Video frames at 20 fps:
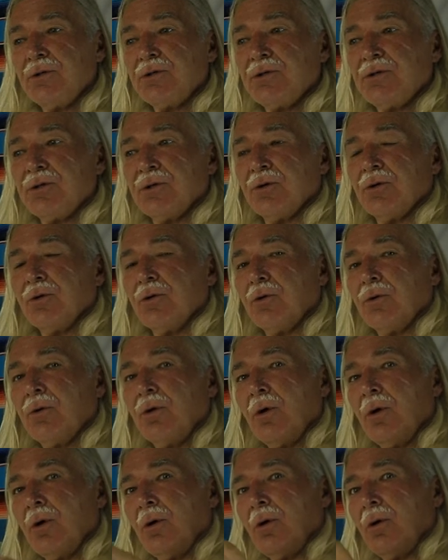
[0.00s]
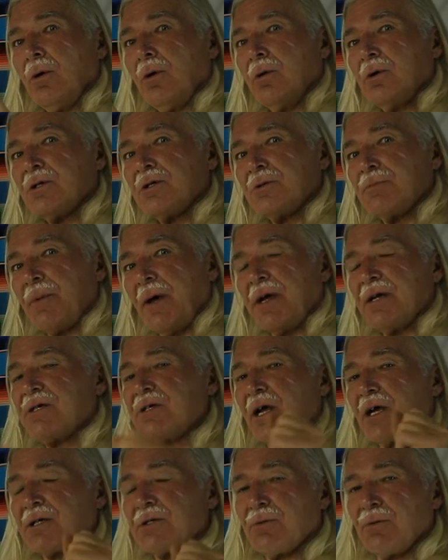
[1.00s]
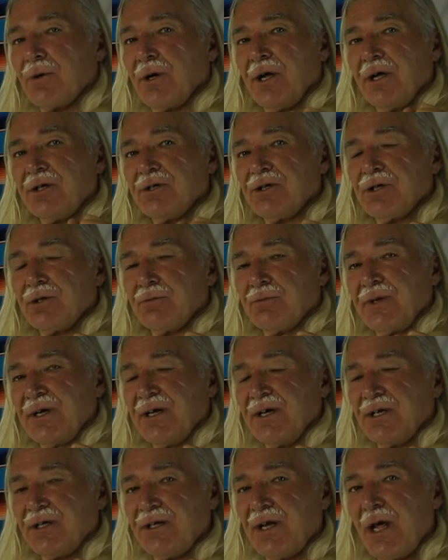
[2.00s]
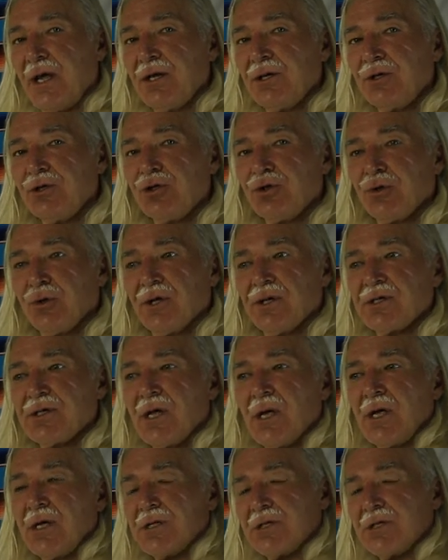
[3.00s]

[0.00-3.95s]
to space exploration being dangerous,